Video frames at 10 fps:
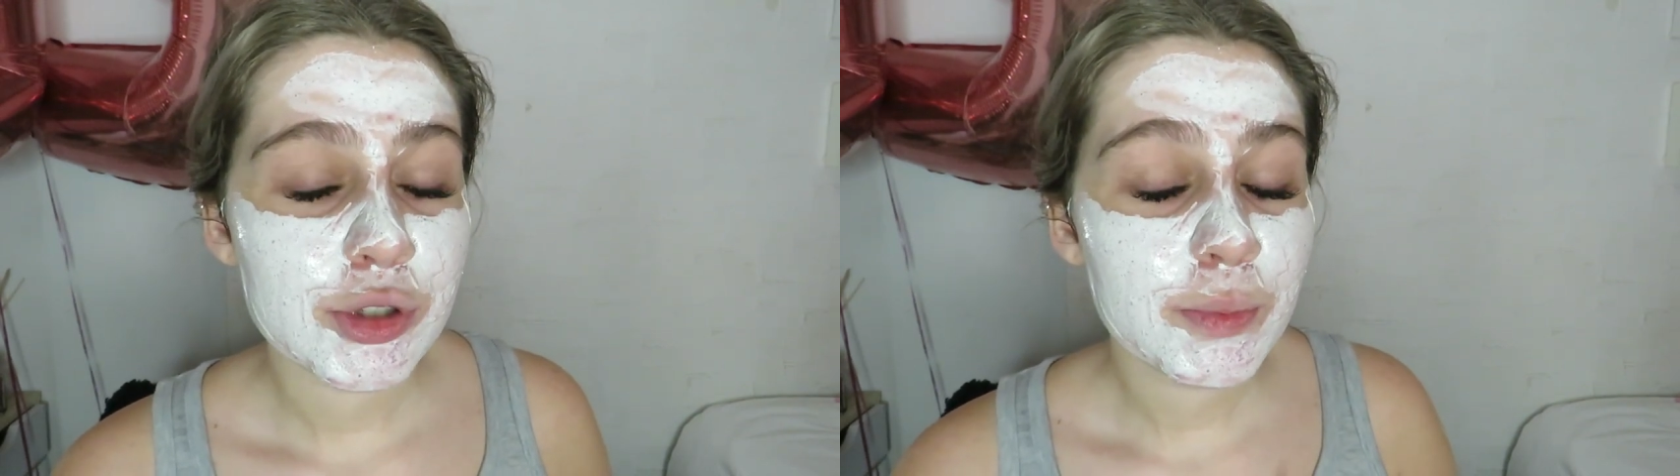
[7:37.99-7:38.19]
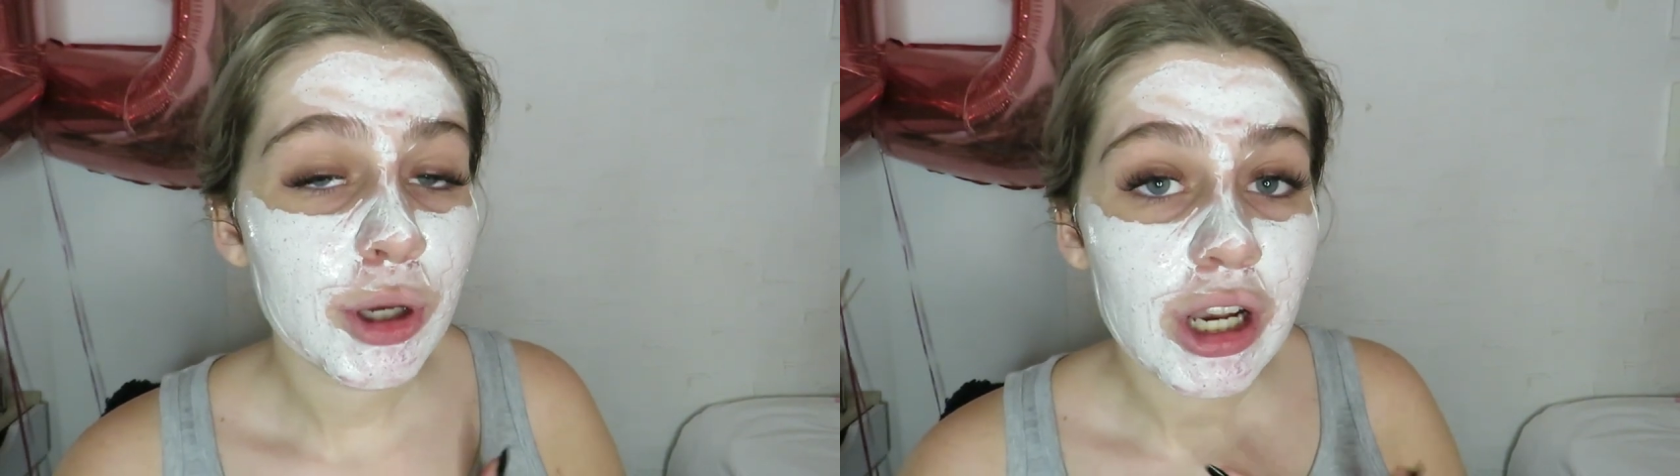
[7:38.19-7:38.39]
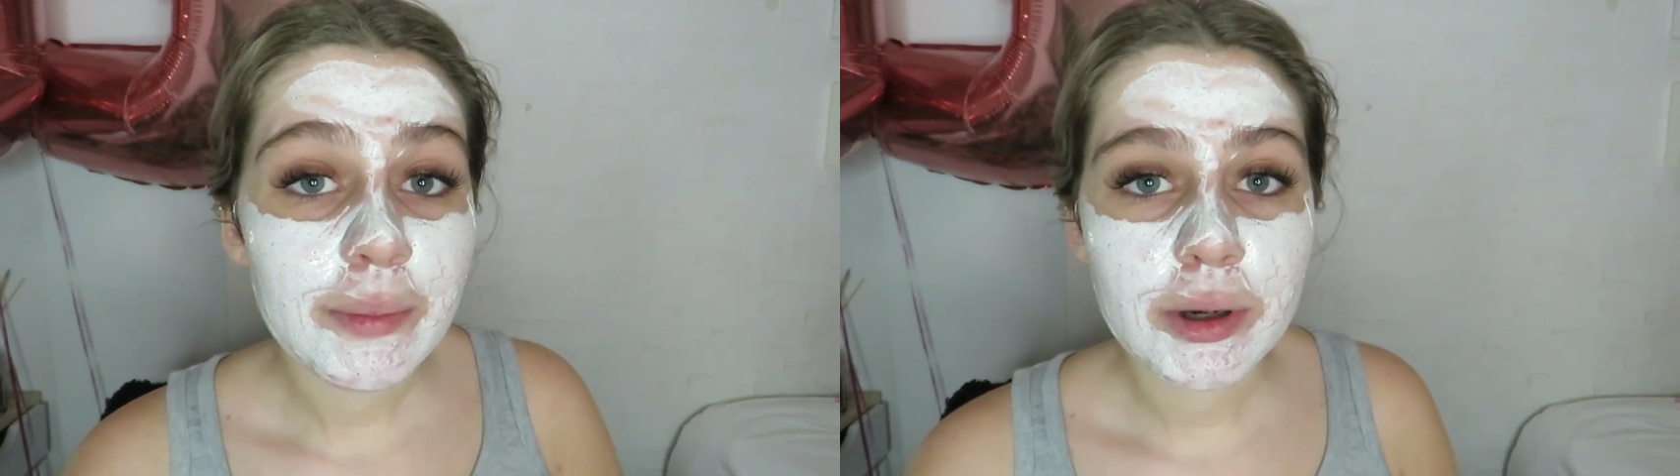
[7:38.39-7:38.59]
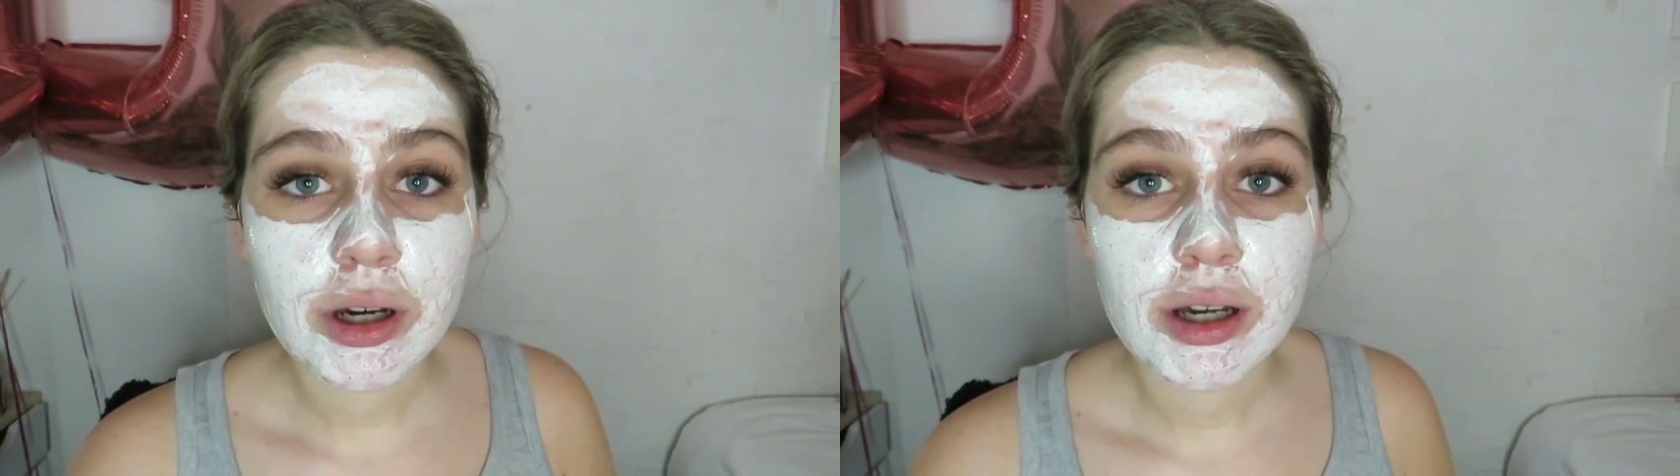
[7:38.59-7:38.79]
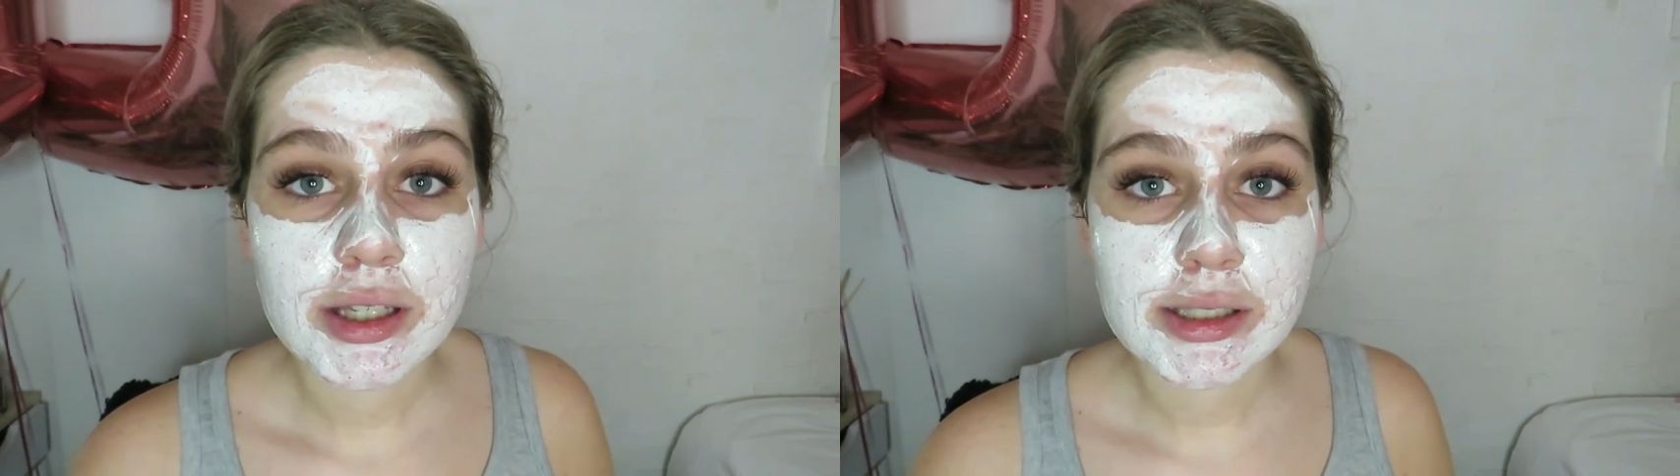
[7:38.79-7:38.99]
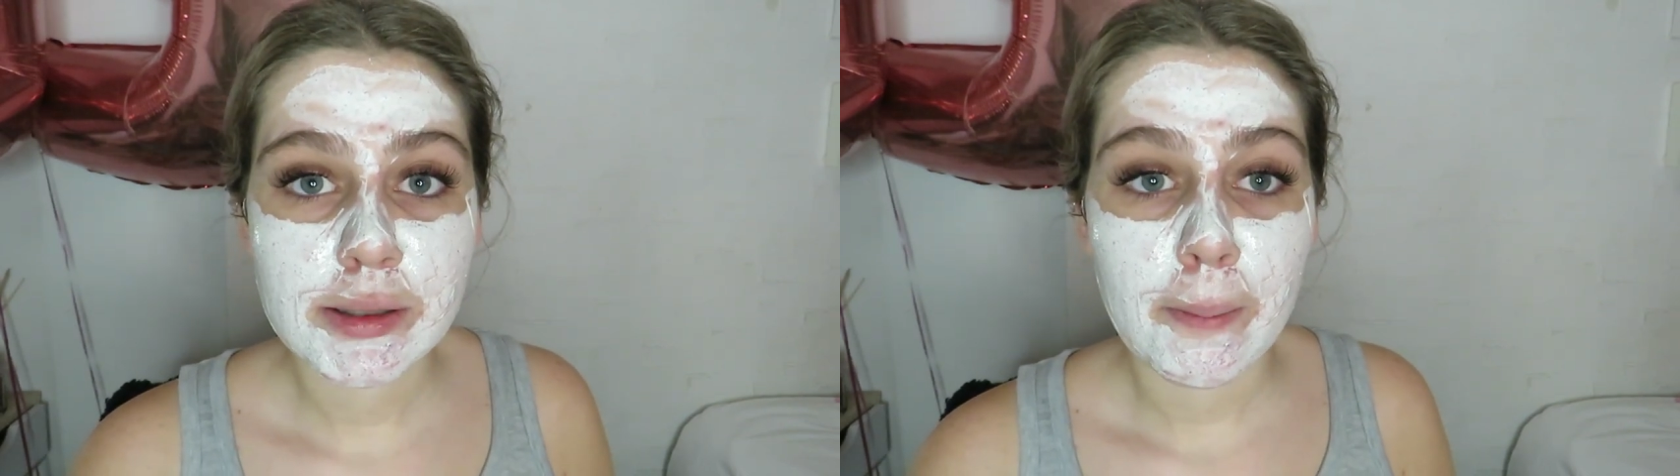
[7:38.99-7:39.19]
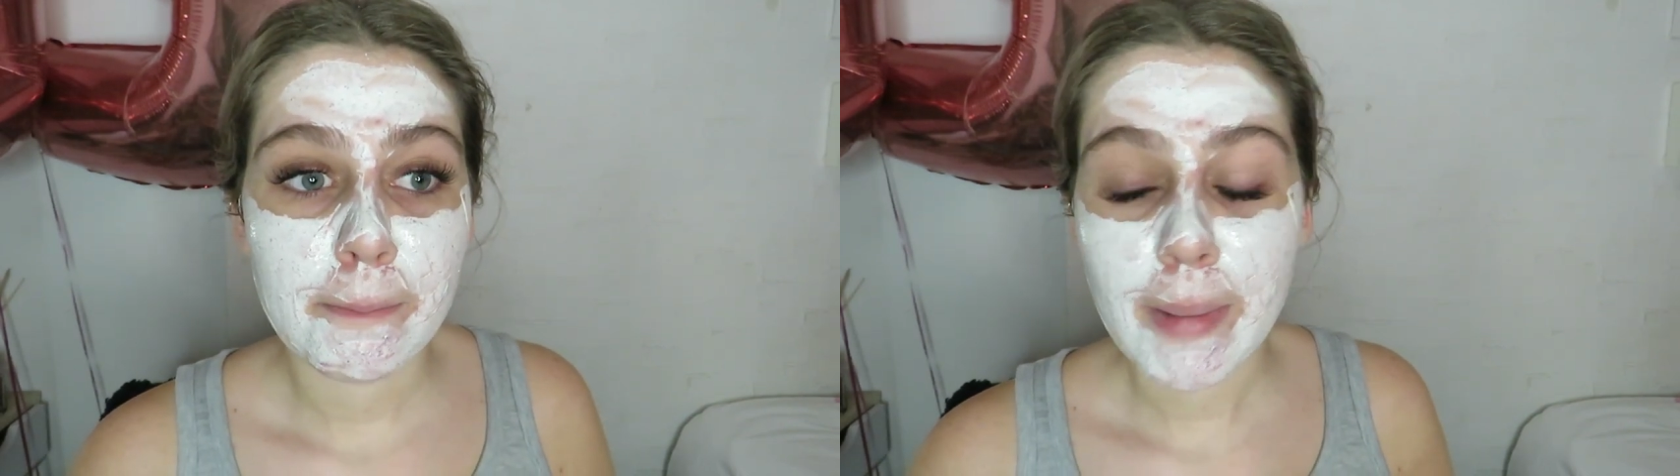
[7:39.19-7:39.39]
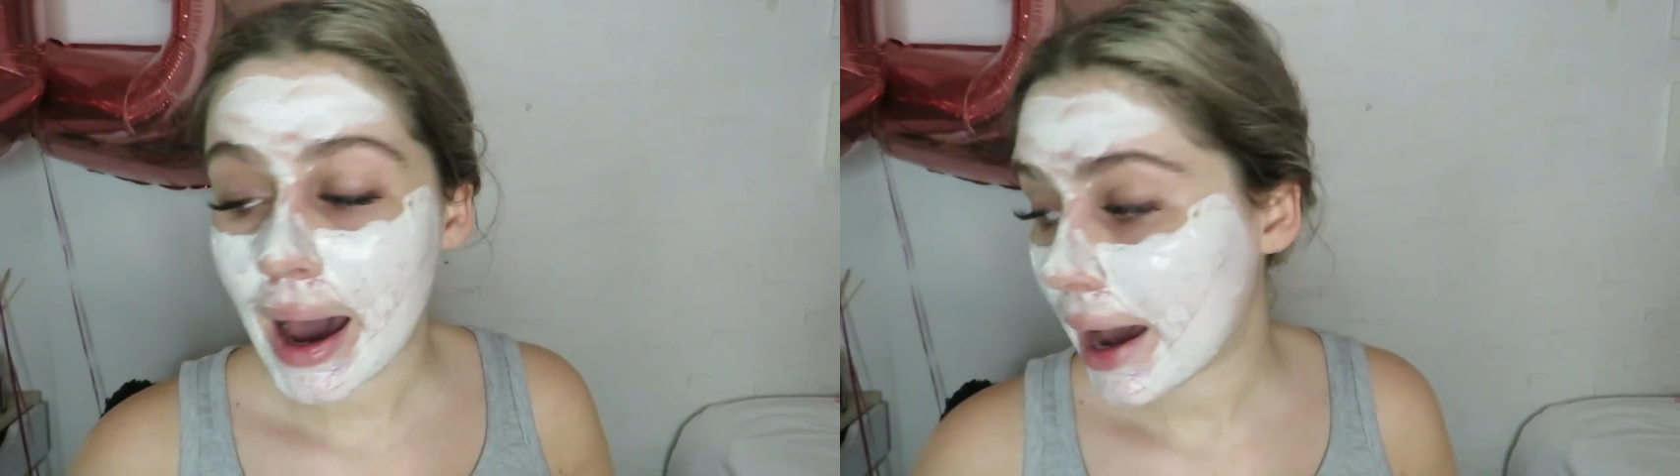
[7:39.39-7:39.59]
purely because
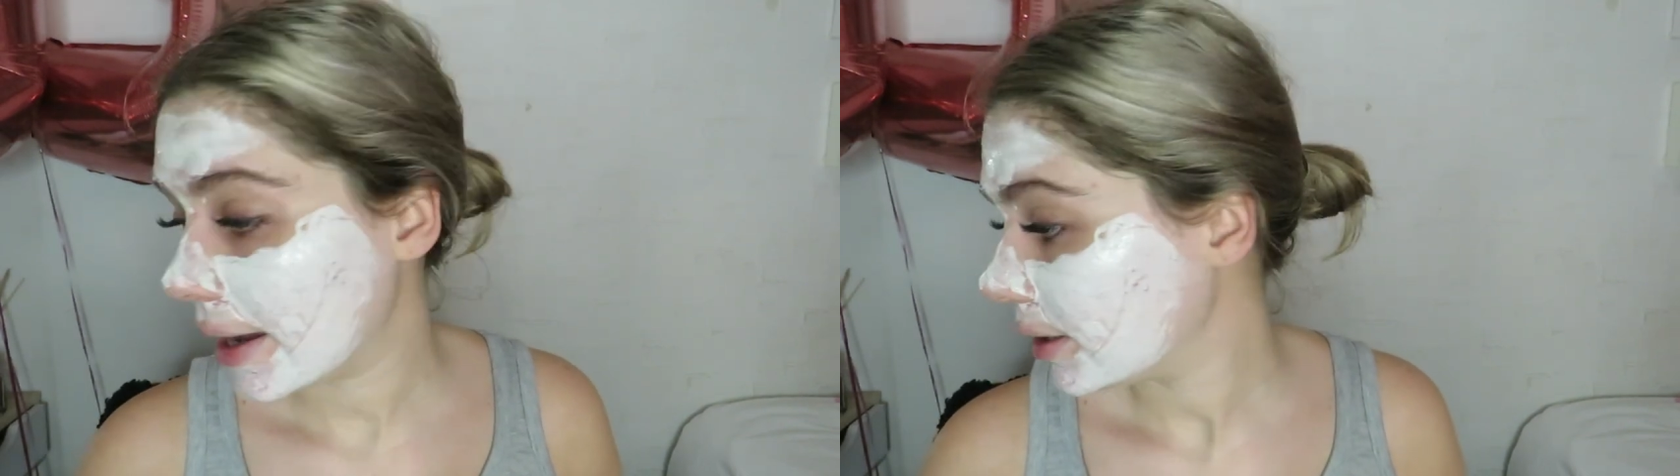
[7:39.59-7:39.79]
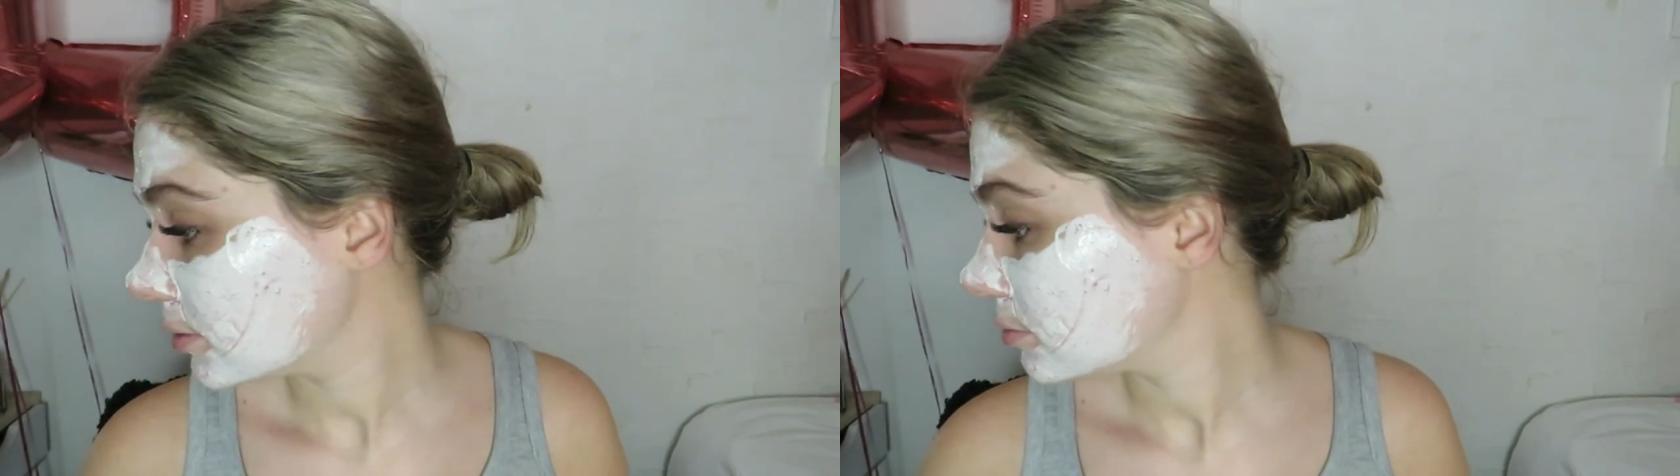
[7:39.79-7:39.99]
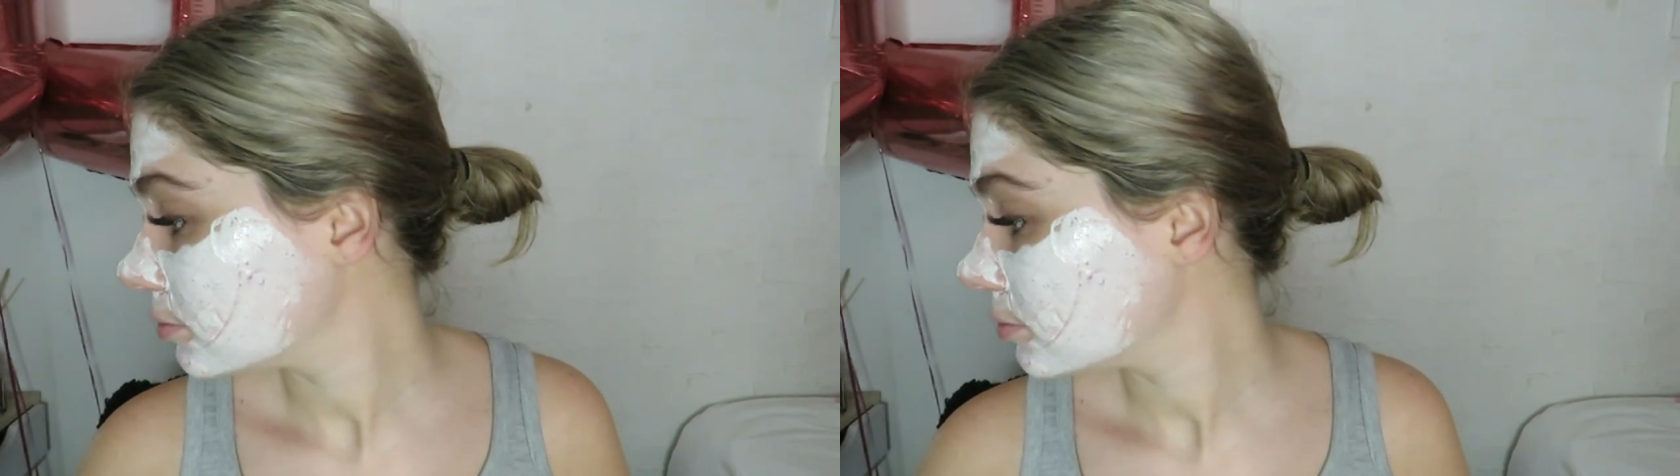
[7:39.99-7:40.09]
my...